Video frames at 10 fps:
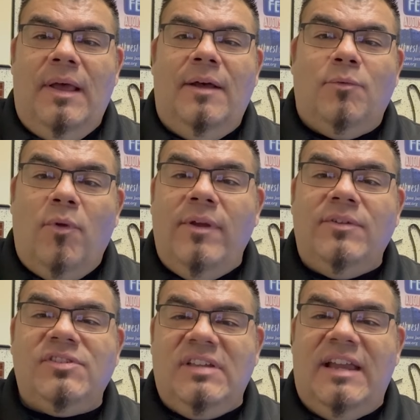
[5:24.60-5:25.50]

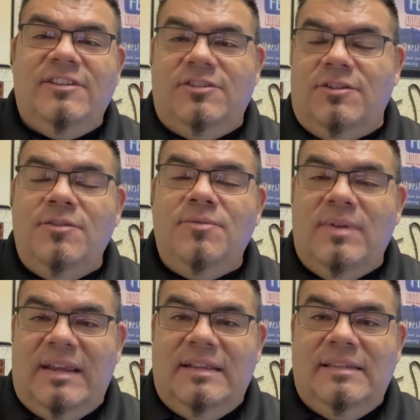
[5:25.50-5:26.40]
Royal size 2
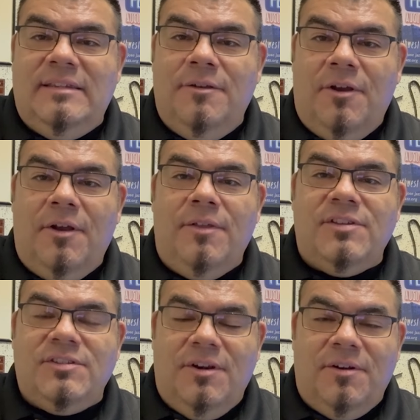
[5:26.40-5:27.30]
reeds are the
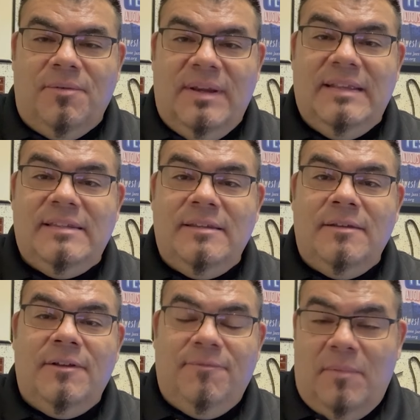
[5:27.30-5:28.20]
starter reeds
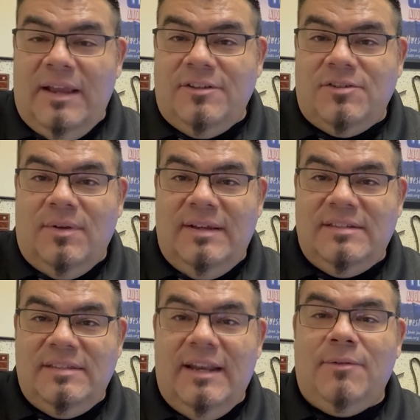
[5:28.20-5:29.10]
of my
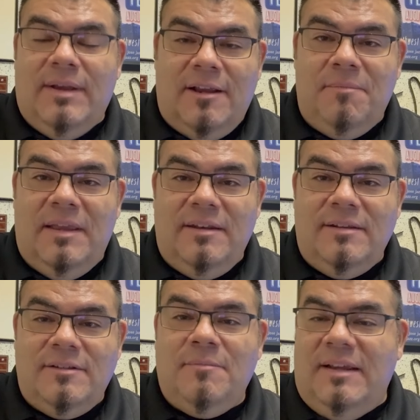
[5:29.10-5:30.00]
choice that I
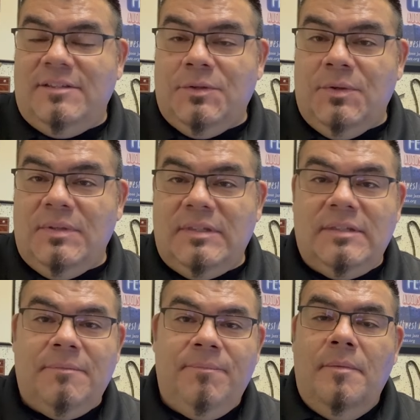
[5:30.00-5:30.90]
recommend to my
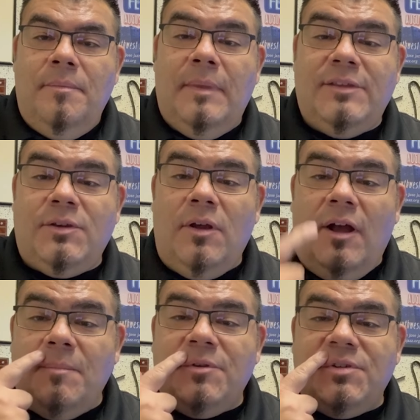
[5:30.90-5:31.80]
students. As our
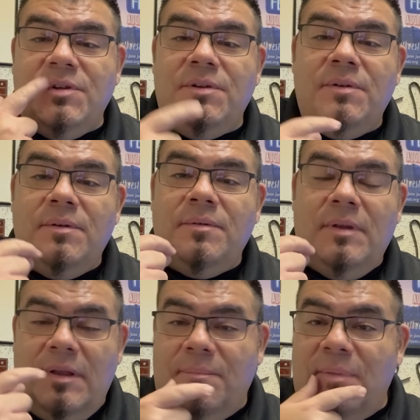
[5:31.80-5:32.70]
embouchure
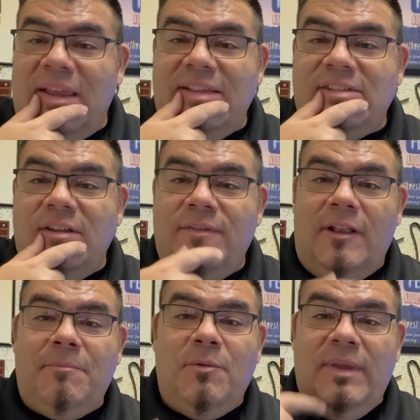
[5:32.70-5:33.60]
begins to
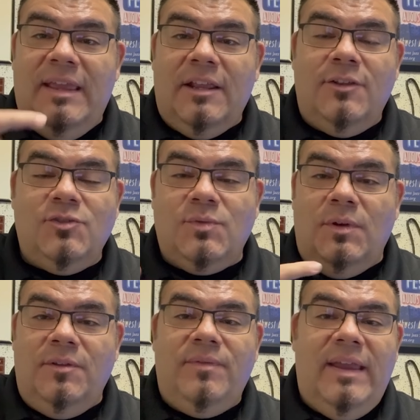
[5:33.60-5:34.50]
develop and we get
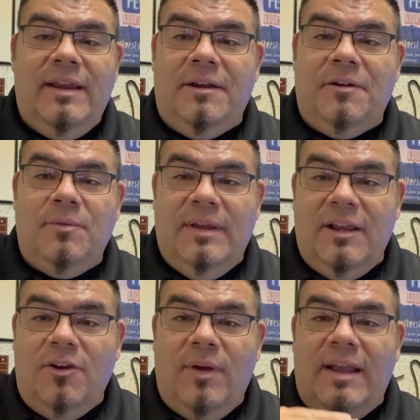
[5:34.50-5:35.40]
control of air, we
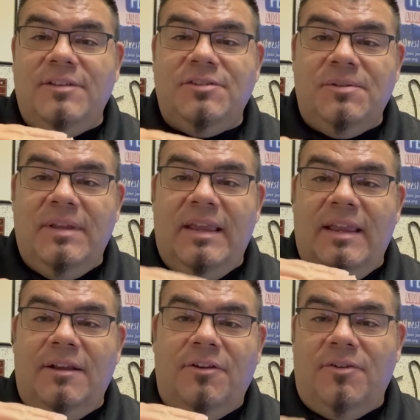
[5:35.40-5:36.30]
can gradually
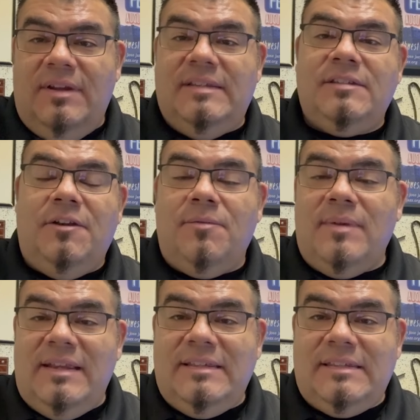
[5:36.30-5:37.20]
increase our
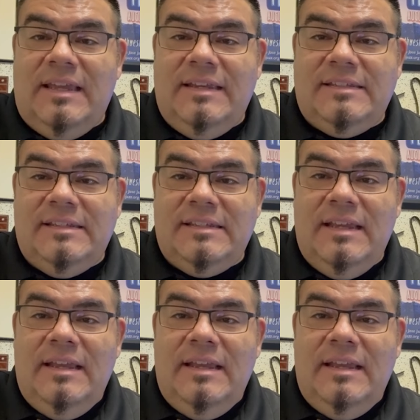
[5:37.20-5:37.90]
reed sizes.